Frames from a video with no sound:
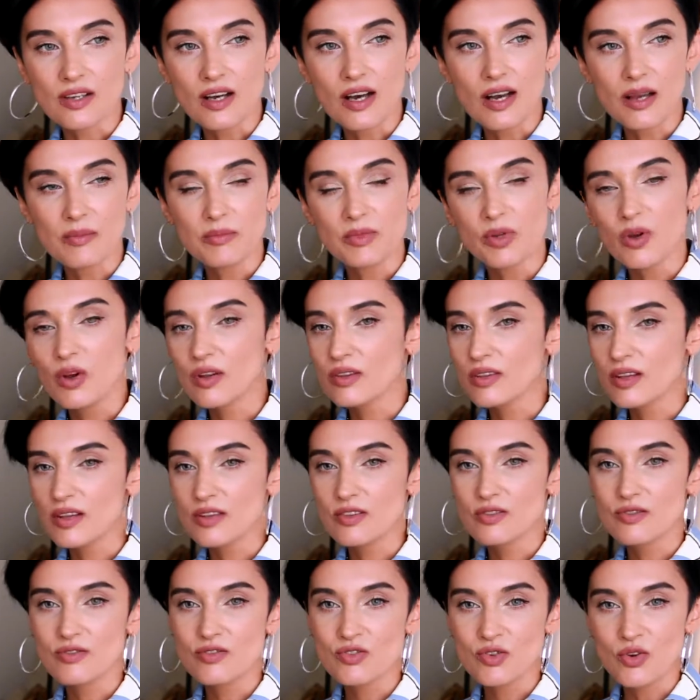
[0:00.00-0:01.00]
I'm not
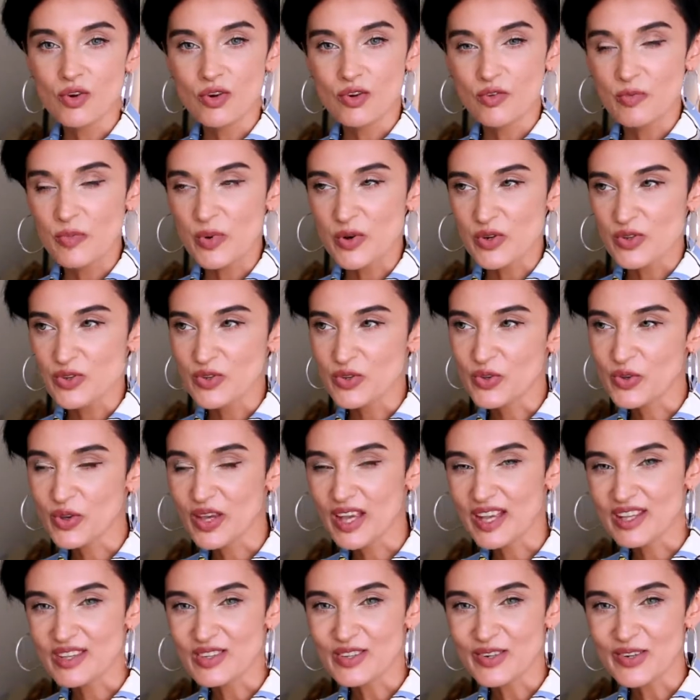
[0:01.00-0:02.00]
that sort of person who
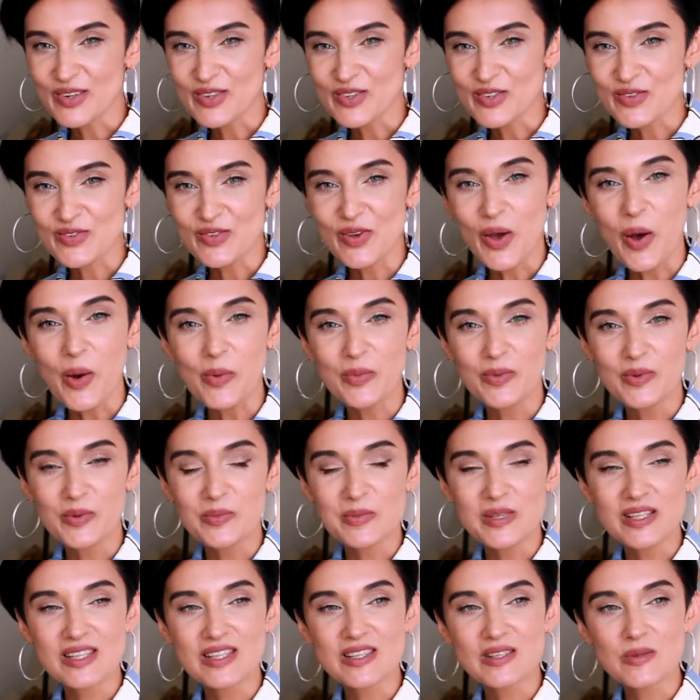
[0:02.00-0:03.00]
gets a lot of
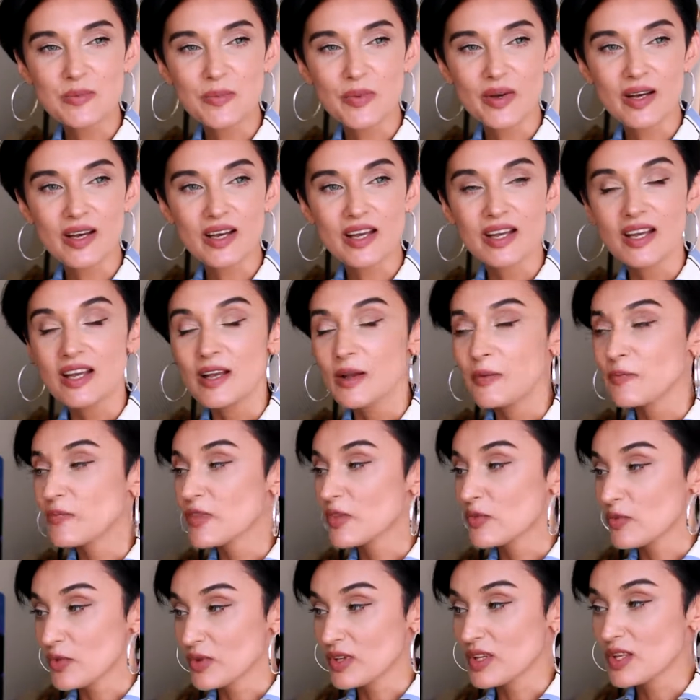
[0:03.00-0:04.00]
compliments, but
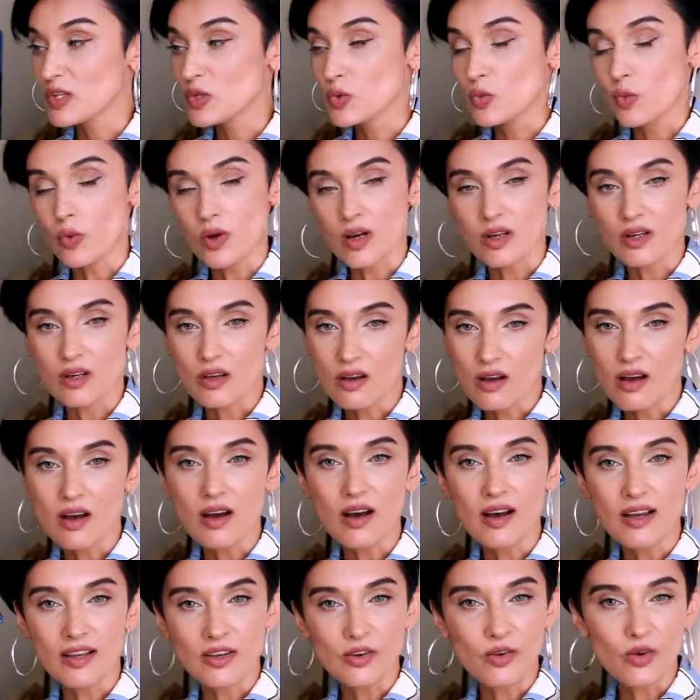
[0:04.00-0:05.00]
for this one
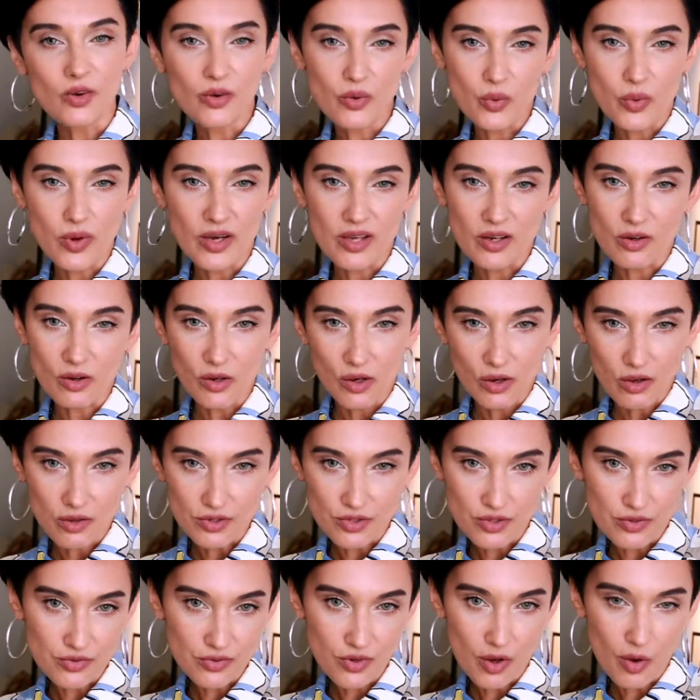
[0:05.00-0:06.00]
I got quite a
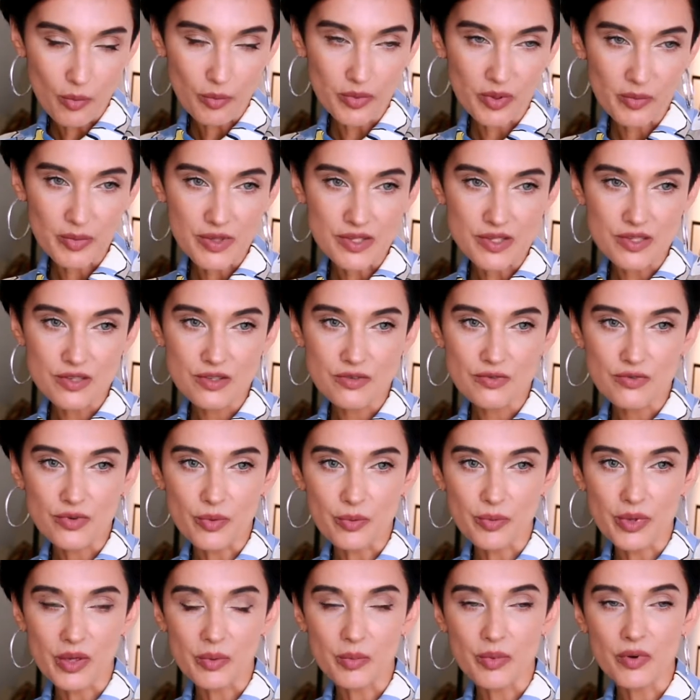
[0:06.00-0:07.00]
lot of compliments
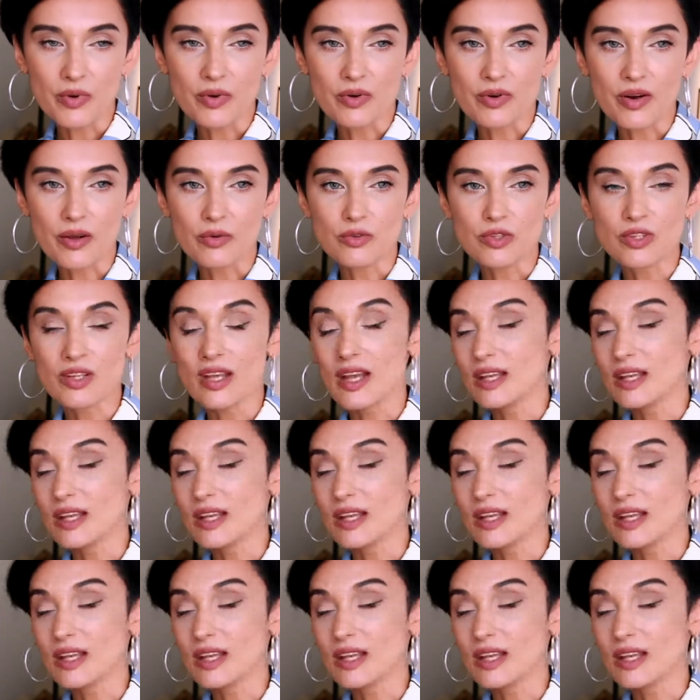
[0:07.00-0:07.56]
from people around.